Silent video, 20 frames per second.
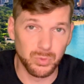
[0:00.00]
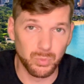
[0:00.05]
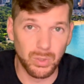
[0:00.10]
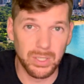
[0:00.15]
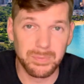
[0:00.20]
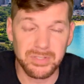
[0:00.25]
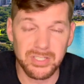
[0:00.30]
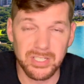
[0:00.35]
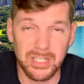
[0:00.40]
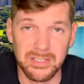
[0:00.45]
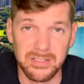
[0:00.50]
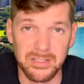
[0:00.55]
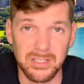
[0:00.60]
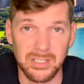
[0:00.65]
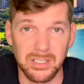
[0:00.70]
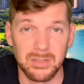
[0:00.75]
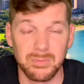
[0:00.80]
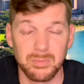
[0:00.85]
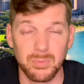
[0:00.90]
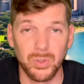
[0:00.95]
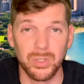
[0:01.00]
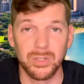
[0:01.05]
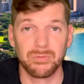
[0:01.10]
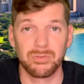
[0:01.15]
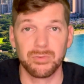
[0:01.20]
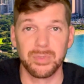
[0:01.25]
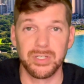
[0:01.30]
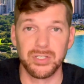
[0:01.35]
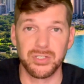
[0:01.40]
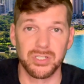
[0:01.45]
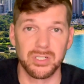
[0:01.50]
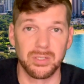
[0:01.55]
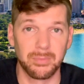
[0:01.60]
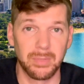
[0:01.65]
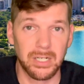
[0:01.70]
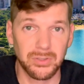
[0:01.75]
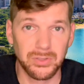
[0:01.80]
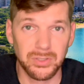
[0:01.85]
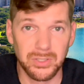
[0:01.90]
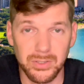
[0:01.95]
websites to get more information
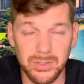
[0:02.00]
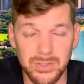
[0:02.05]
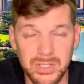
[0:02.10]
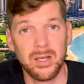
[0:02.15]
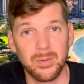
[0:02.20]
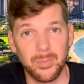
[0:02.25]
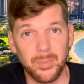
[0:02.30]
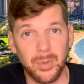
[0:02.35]
about those.